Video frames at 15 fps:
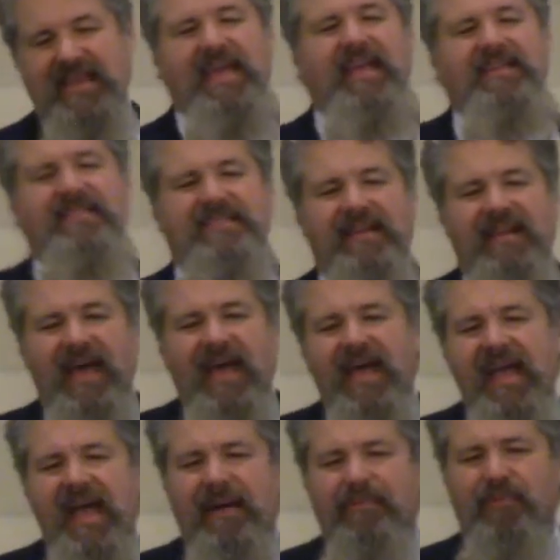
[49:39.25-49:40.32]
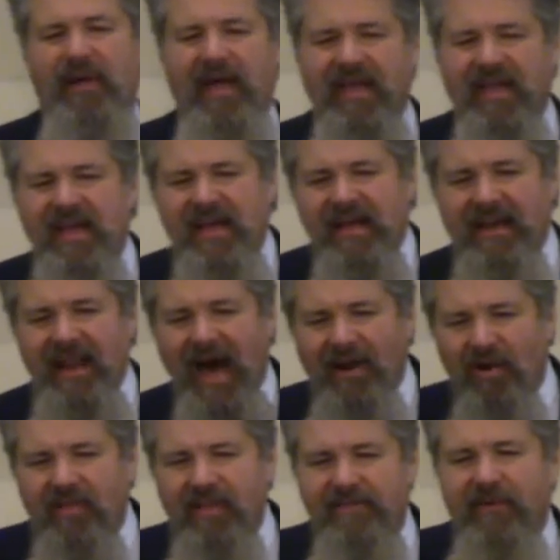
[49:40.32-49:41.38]
things today, I pray
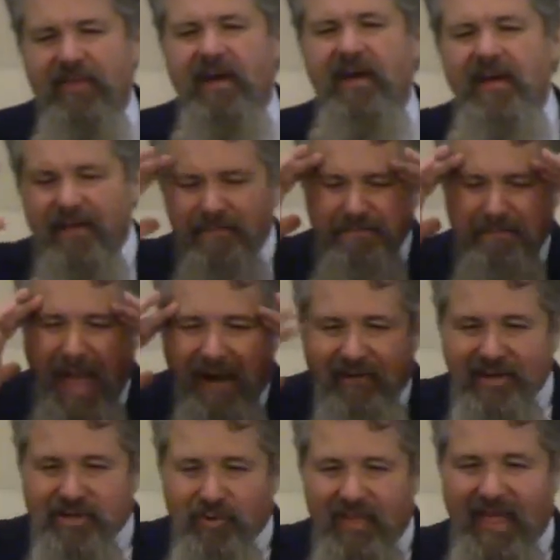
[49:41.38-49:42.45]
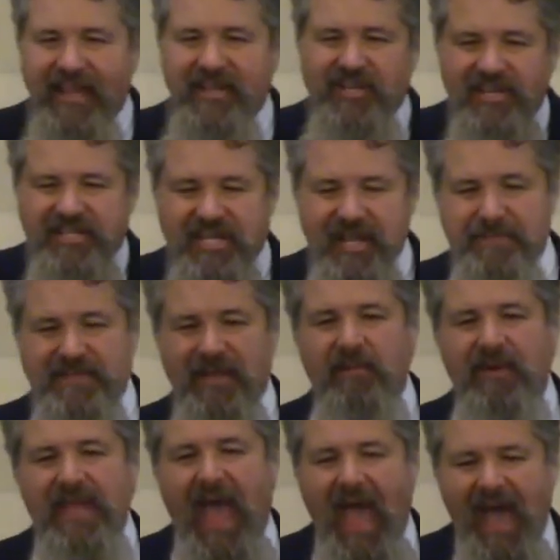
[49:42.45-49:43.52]
not only for the marriage relationships that
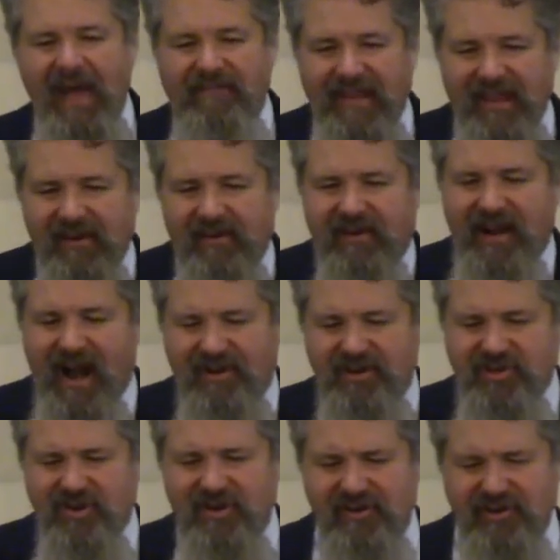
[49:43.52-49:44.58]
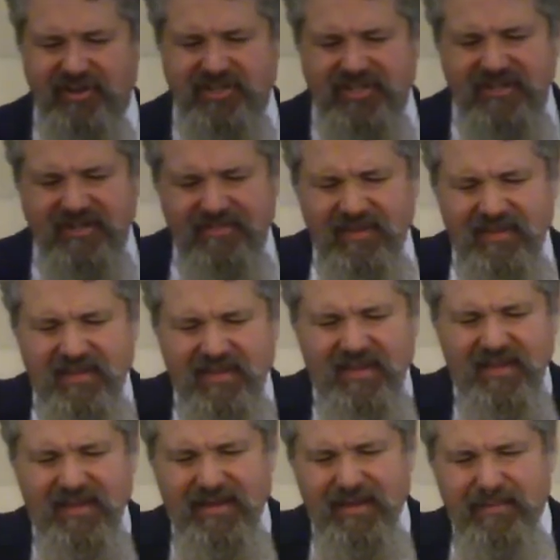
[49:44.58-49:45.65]
we have here in our church,
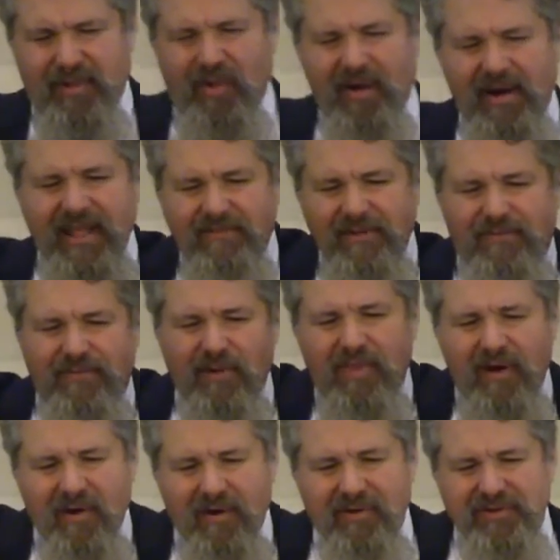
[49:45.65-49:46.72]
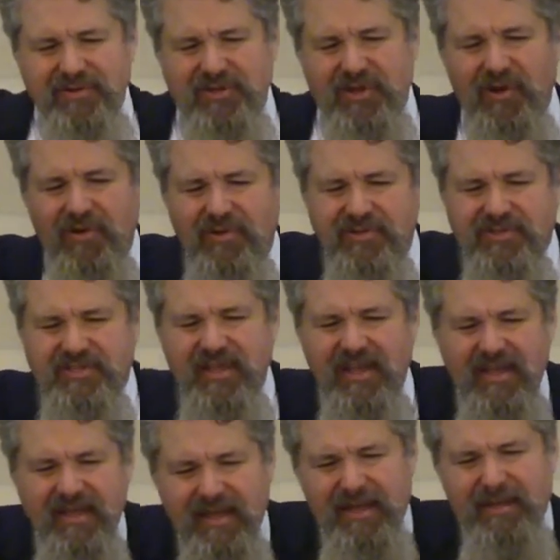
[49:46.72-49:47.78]
but Lord, even for those whose
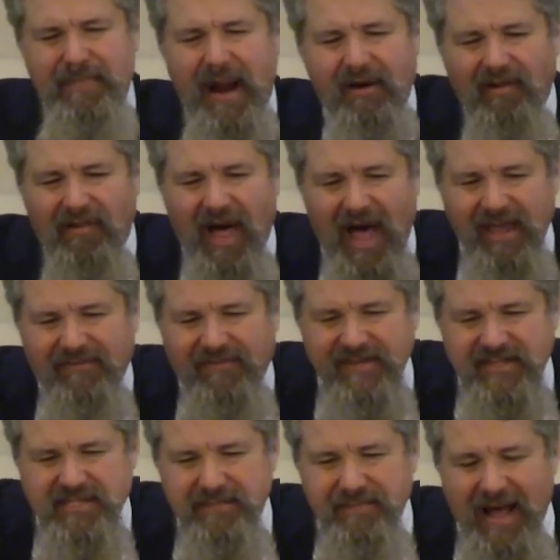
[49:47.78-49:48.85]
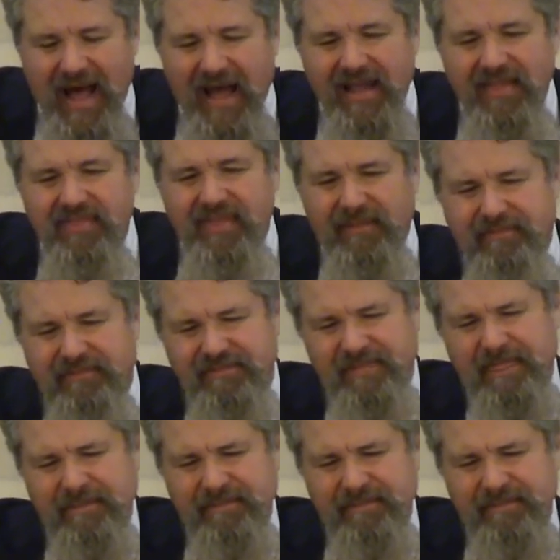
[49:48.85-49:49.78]
marital life is behind them